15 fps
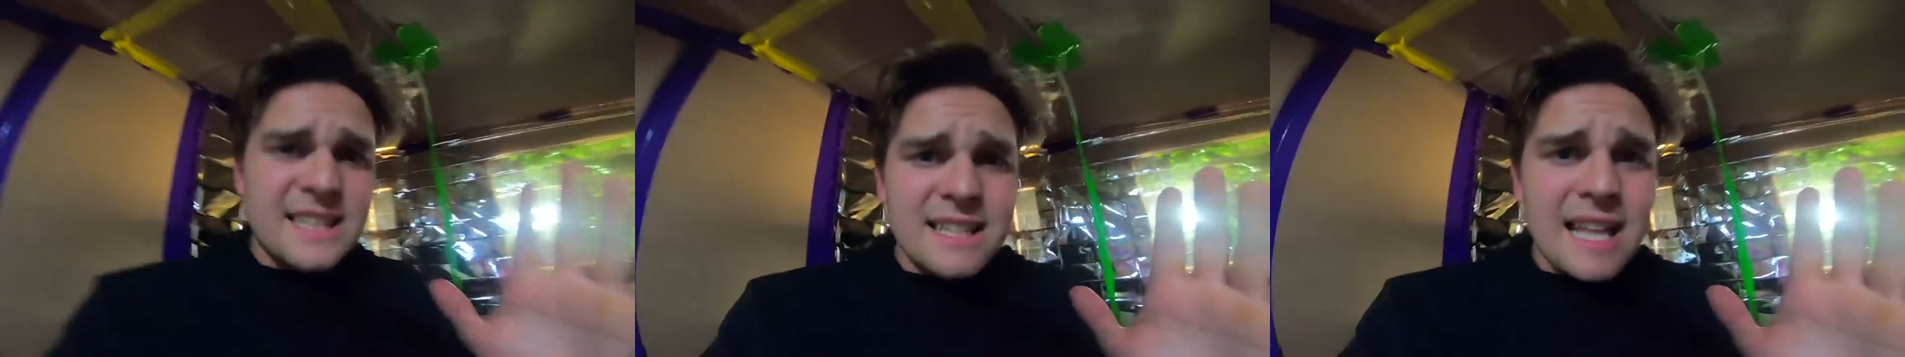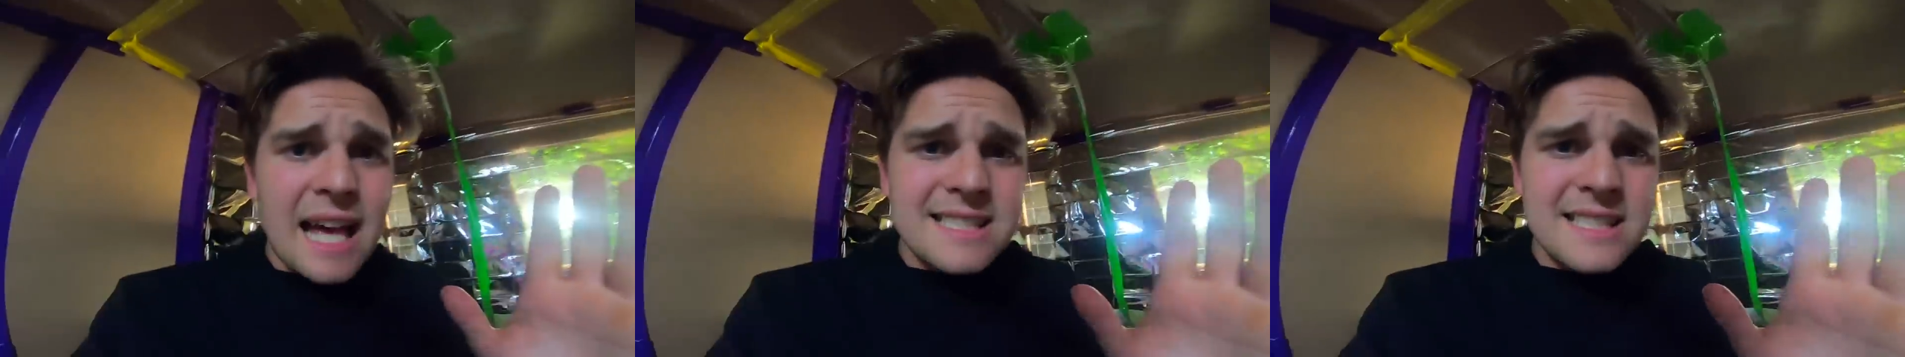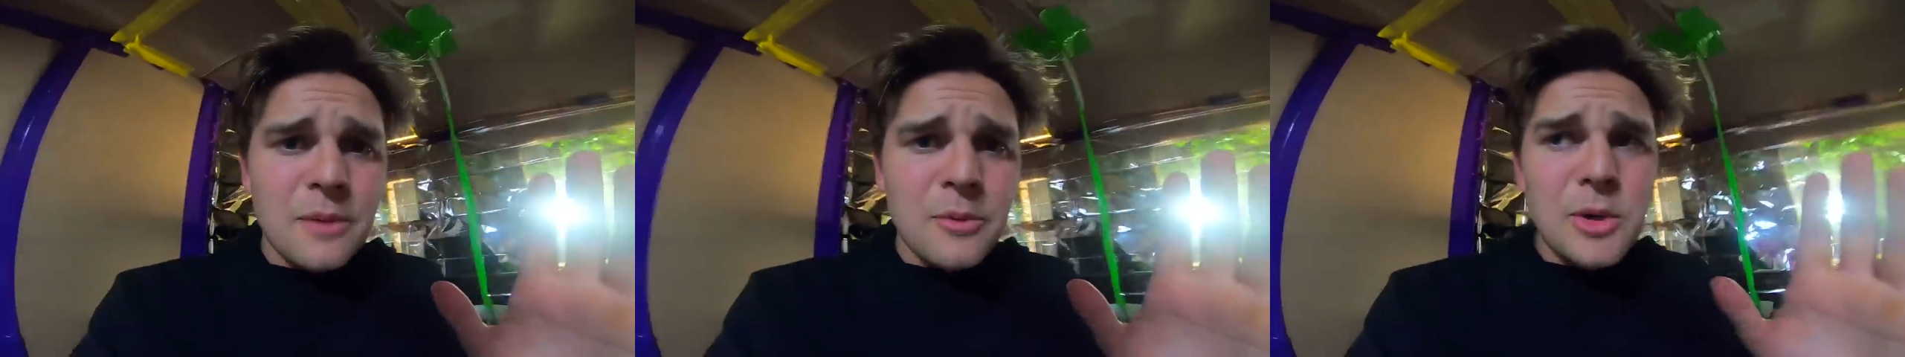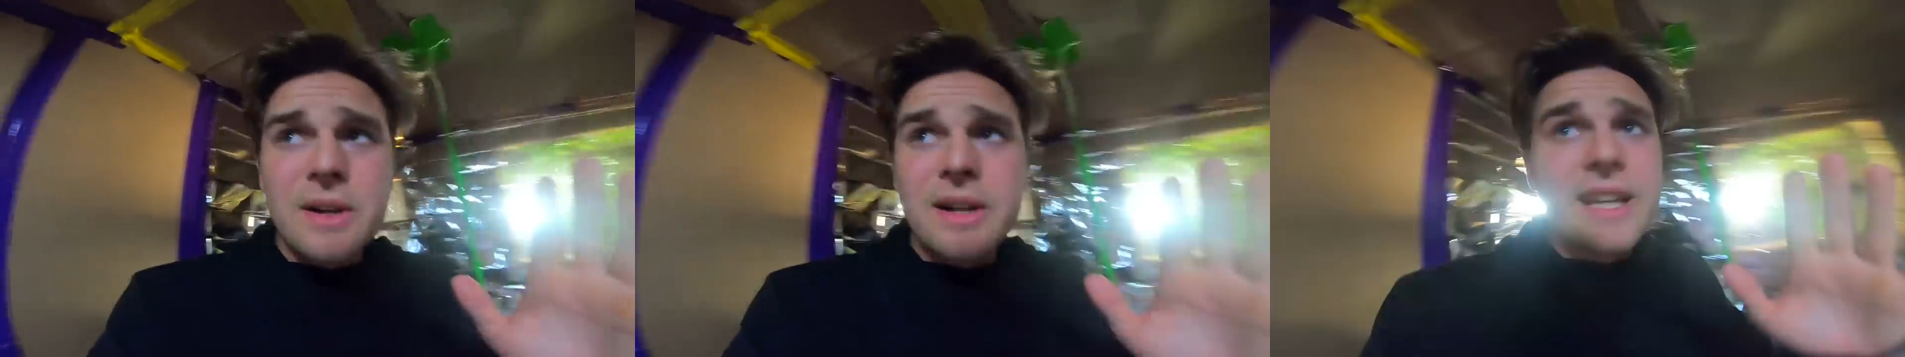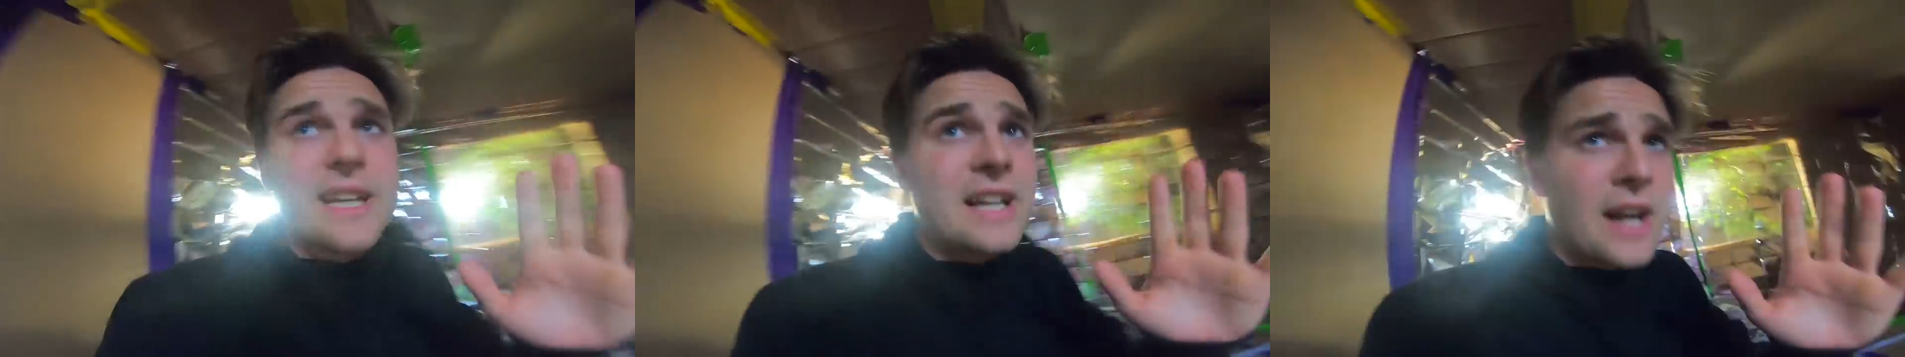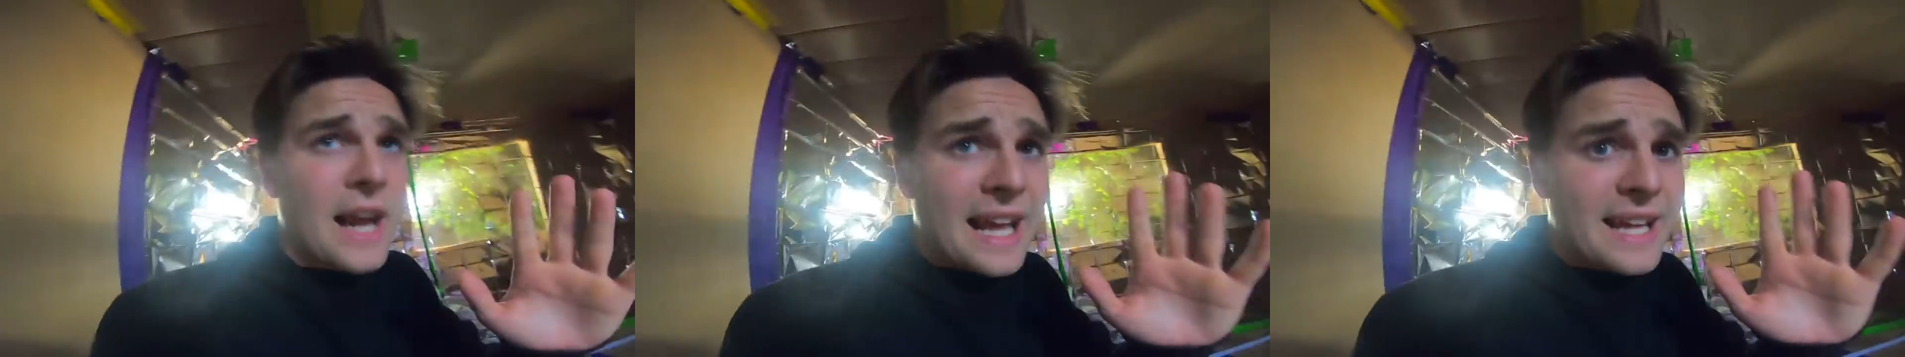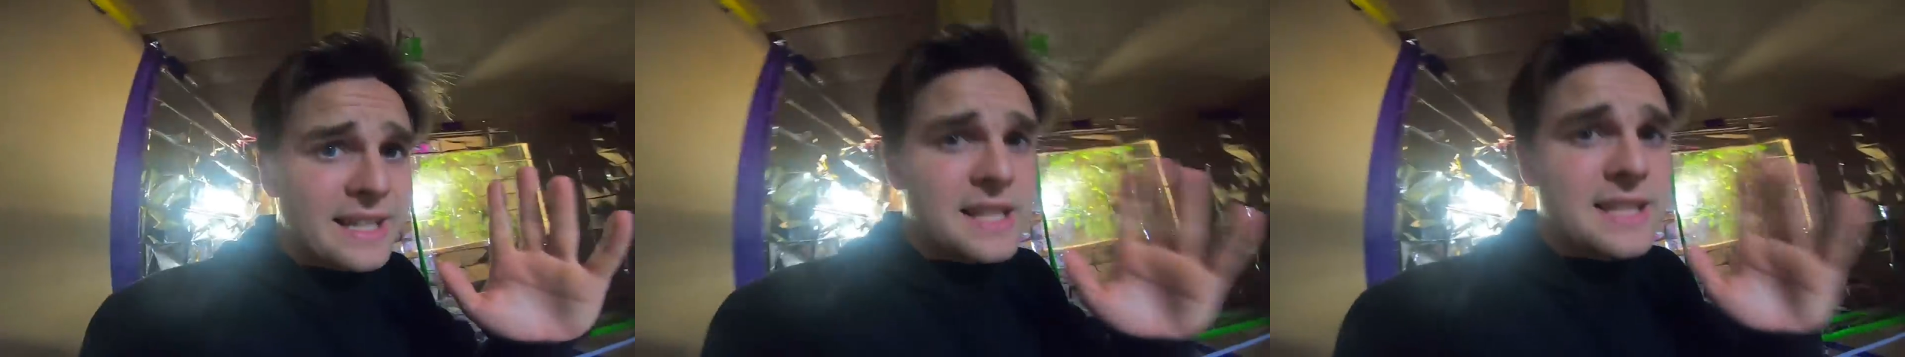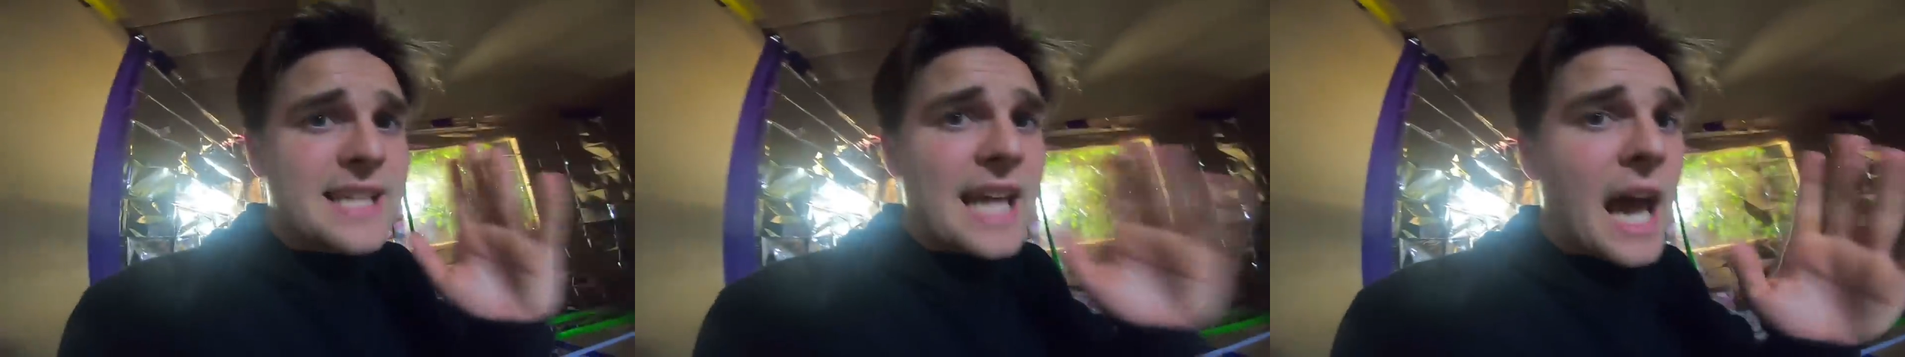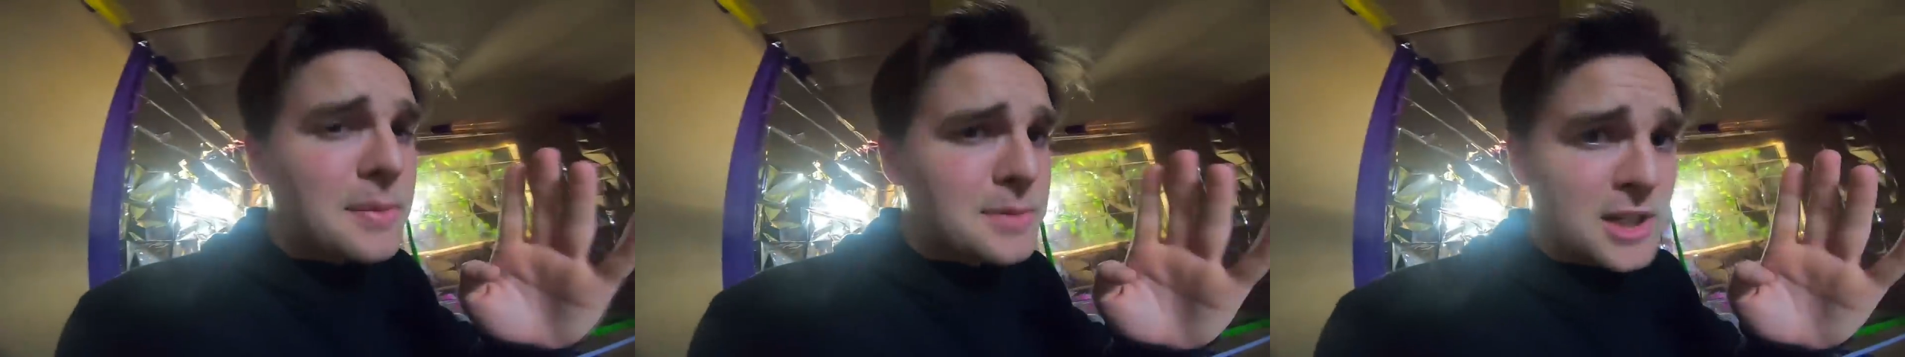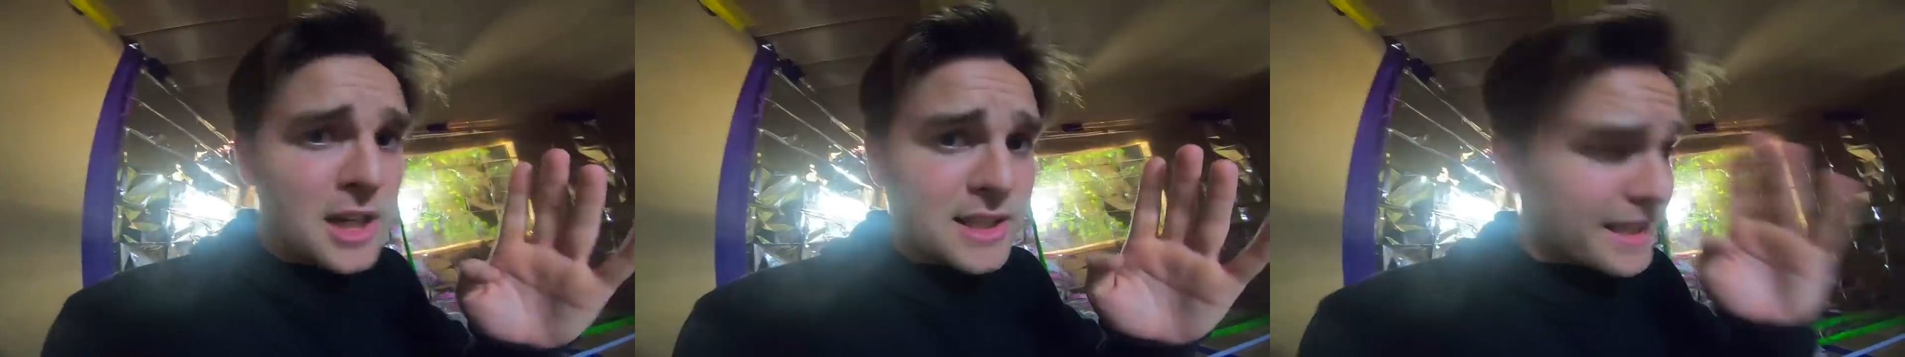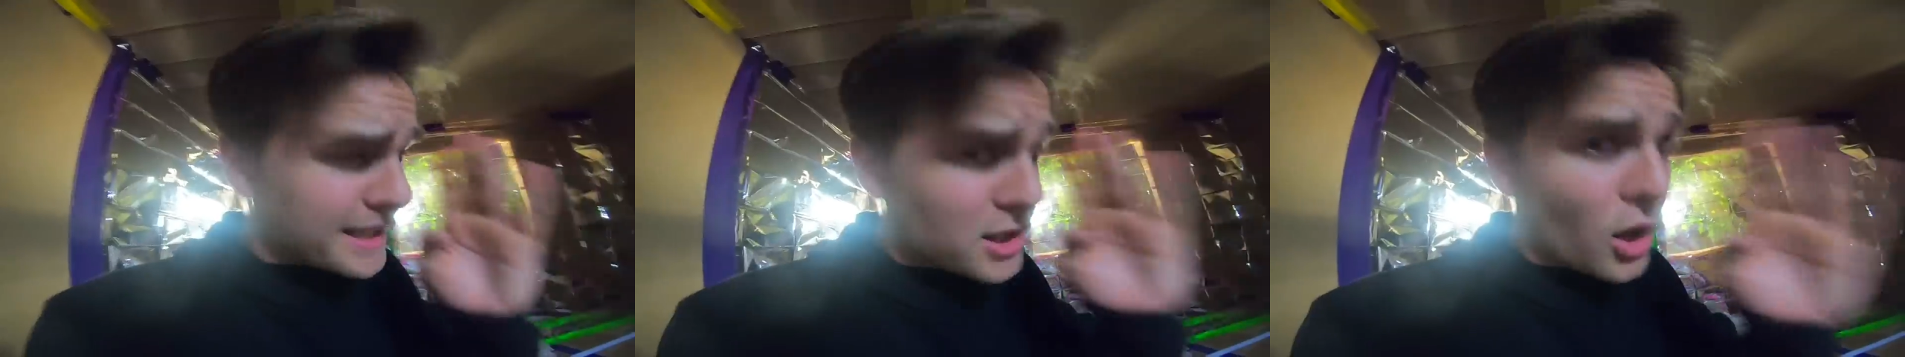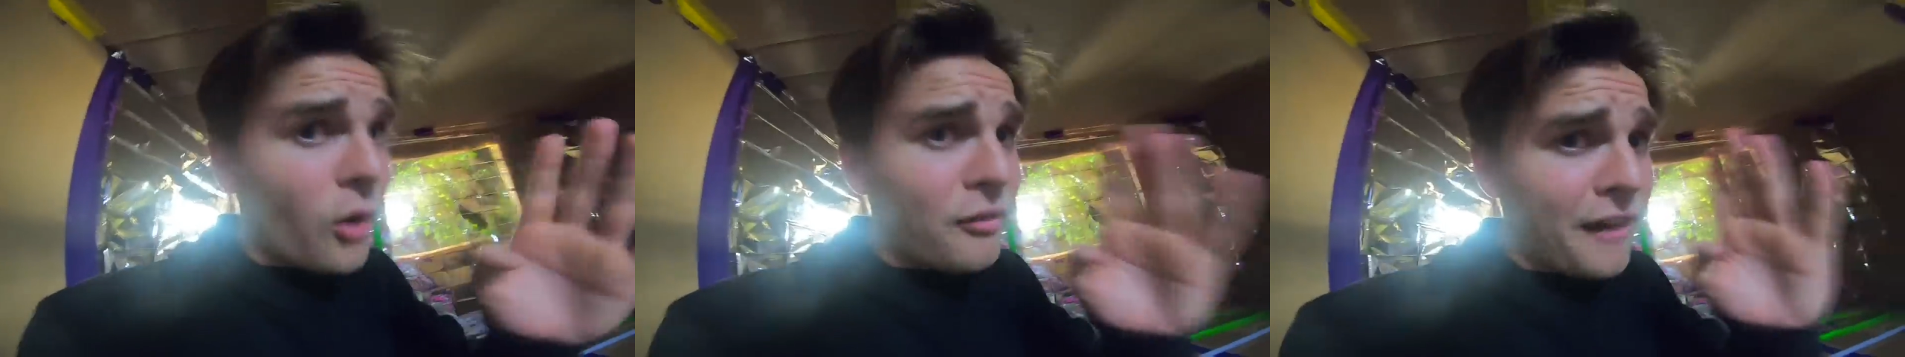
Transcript: the last time we were in here, aliens captured us. Let's go